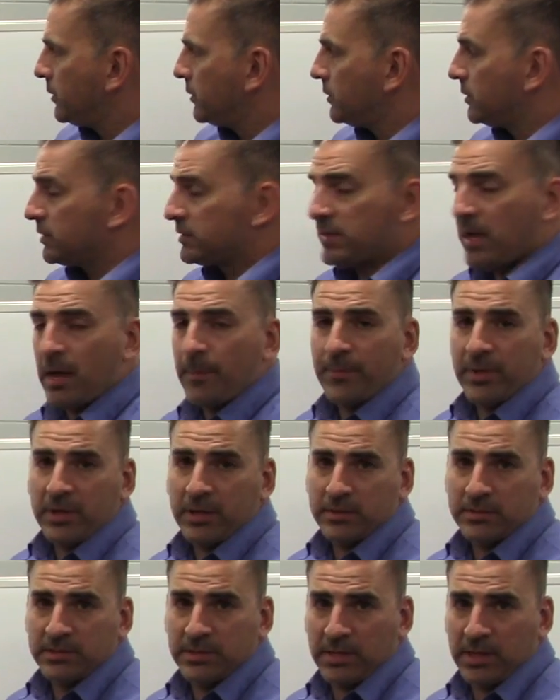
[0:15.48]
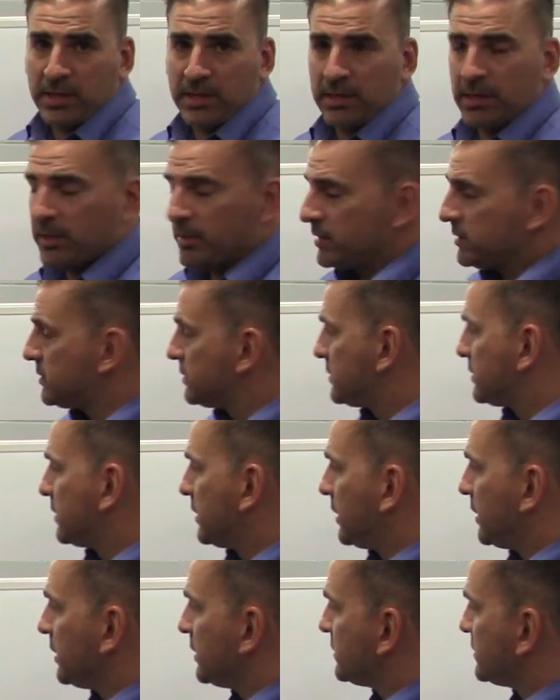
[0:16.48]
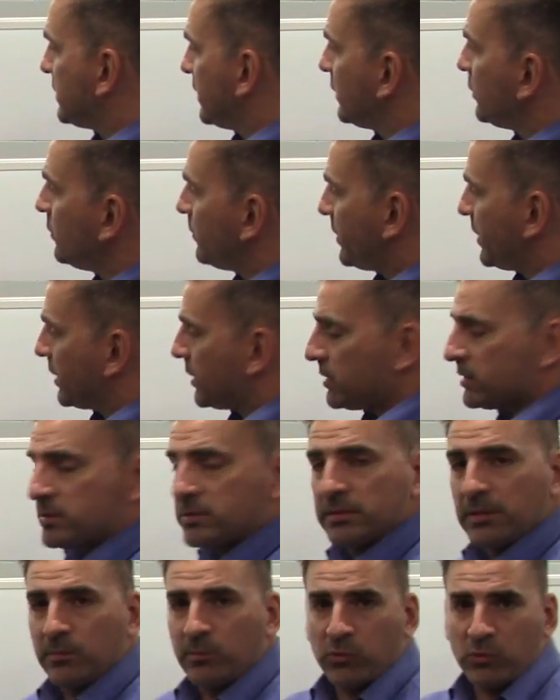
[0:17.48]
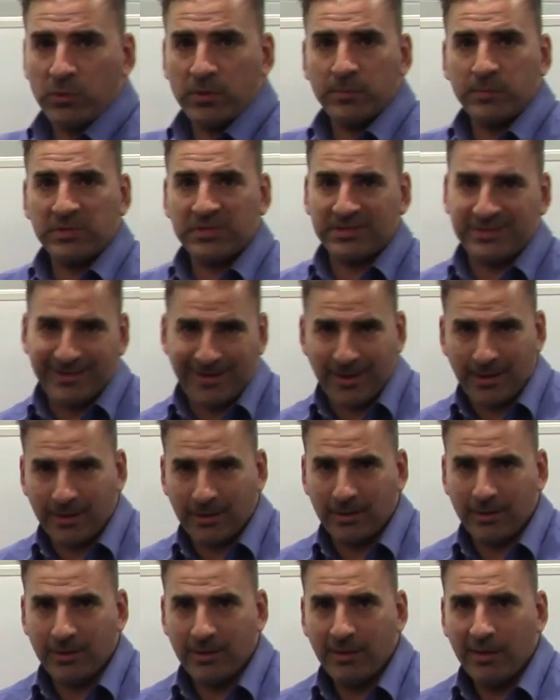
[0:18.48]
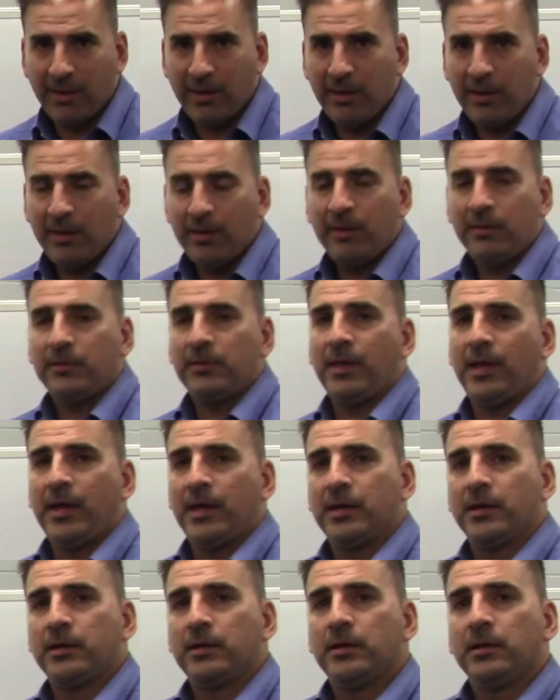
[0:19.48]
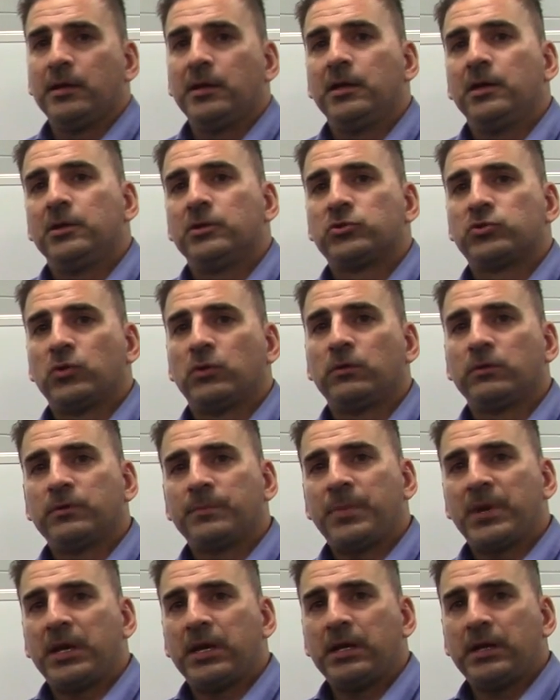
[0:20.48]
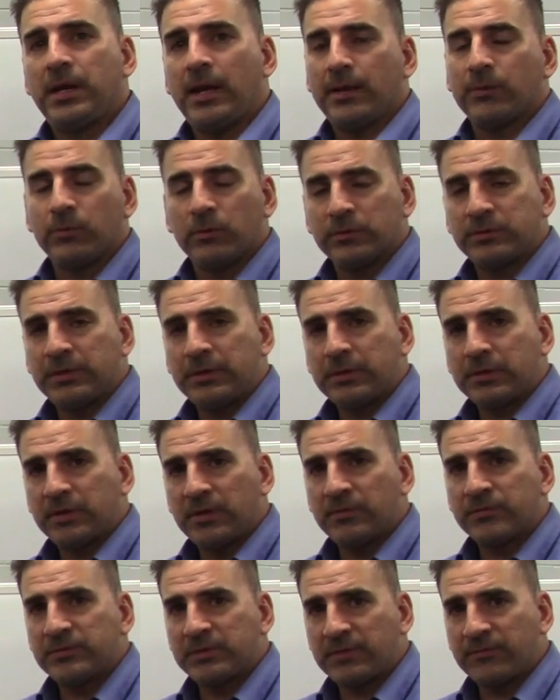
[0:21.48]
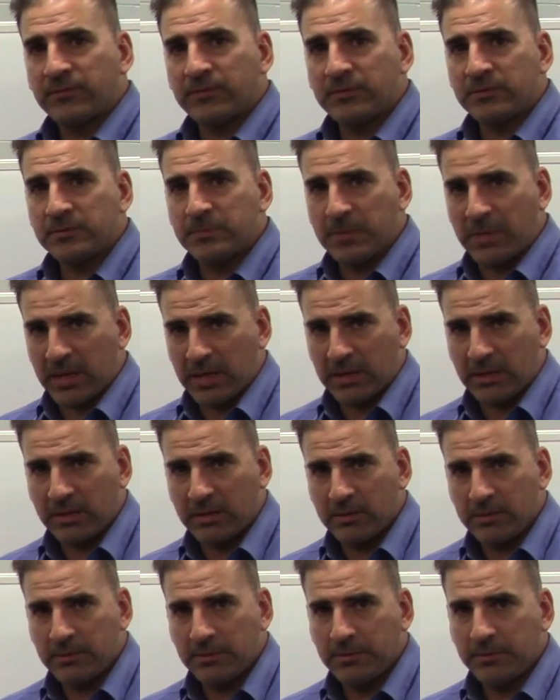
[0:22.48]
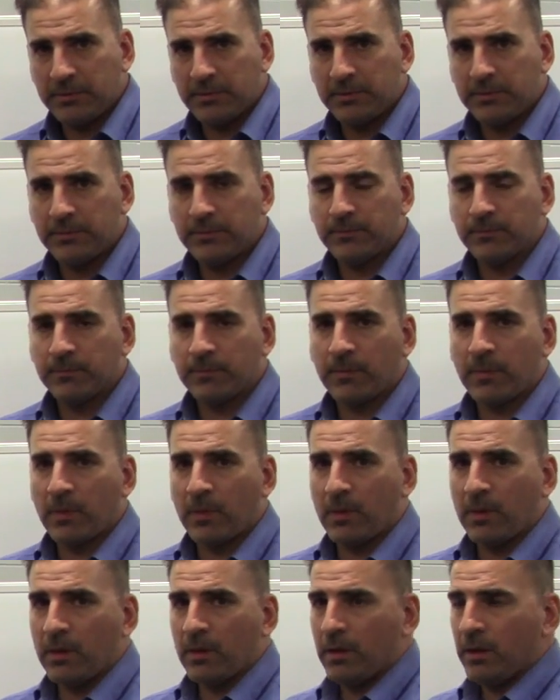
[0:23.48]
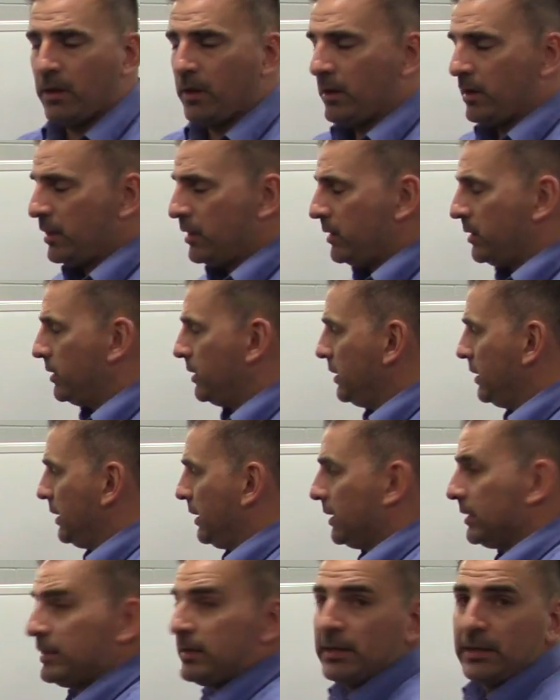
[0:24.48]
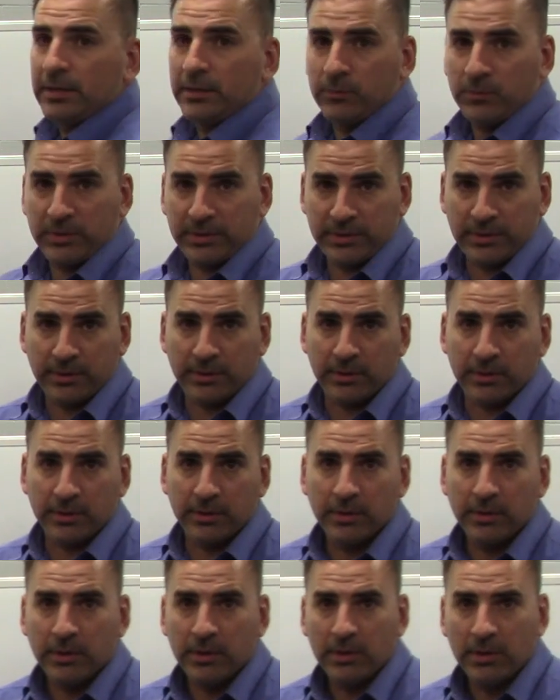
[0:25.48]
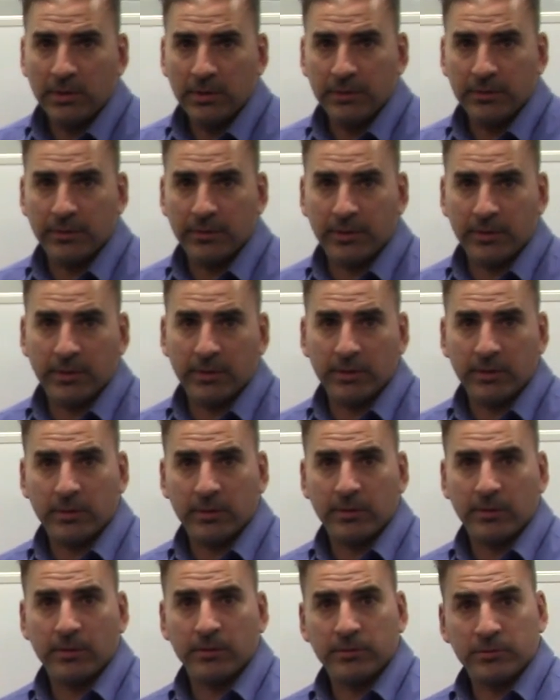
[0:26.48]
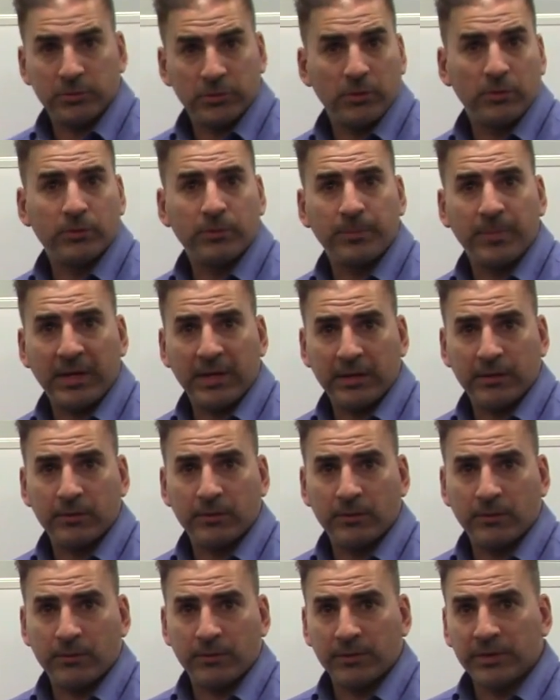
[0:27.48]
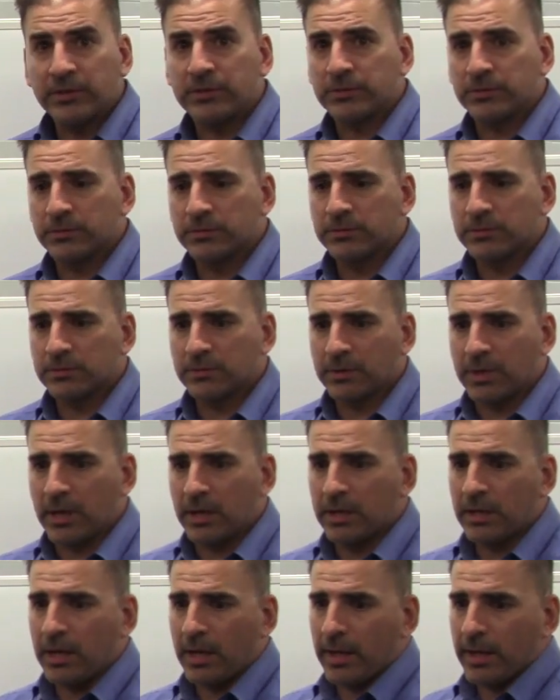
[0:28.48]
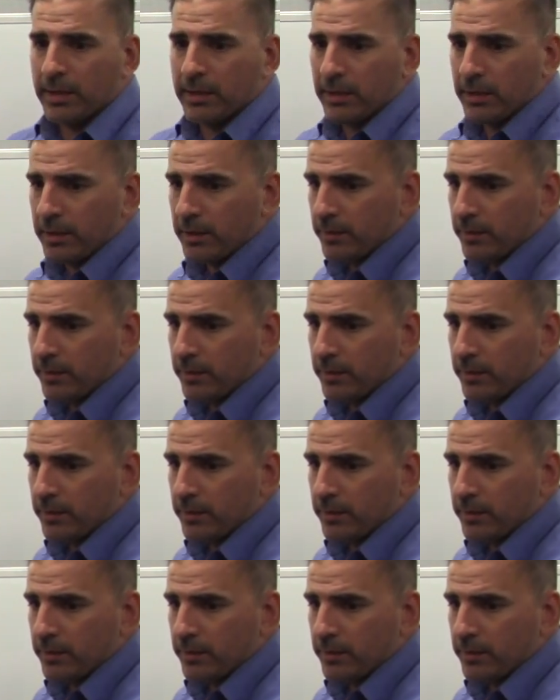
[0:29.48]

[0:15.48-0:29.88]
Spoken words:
the topic today is the single biggest number one mistake that shoulder pain and rotator cuff sufferers make in dealing with their shoulder pain or issues. Okay, and